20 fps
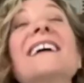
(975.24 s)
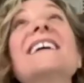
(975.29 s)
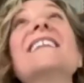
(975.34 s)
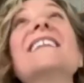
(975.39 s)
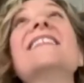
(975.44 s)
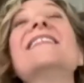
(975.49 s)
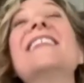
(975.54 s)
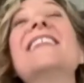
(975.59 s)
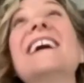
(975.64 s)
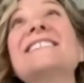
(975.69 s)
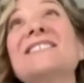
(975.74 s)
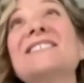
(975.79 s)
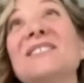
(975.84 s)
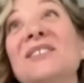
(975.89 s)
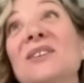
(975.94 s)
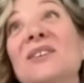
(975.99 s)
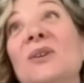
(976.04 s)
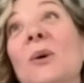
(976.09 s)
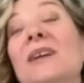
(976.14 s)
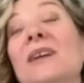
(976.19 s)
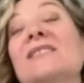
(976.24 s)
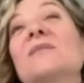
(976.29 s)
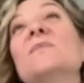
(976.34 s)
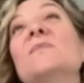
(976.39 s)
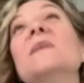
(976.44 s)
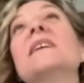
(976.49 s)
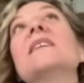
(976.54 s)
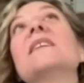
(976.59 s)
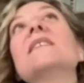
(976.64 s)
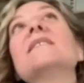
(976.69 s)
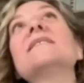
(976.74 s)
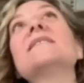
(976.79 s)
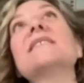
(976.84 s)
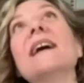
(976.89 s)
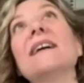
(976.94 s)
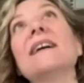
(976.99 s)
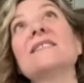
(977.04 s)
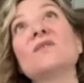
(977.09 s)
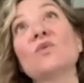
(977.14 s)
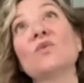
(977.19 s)
that's a good question, because
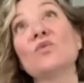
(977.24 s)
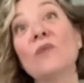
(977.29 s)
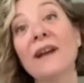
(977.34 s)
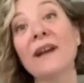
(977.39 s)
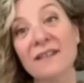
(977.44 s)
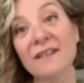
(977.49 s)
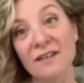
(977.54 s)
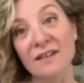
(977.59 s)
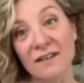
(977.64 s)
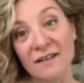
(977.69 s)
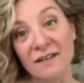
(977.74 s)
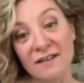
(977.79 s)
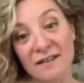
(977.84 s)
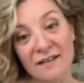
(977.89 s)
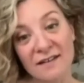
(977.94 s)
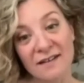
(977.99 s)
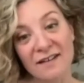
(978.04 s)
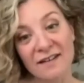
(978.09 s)
as a writer,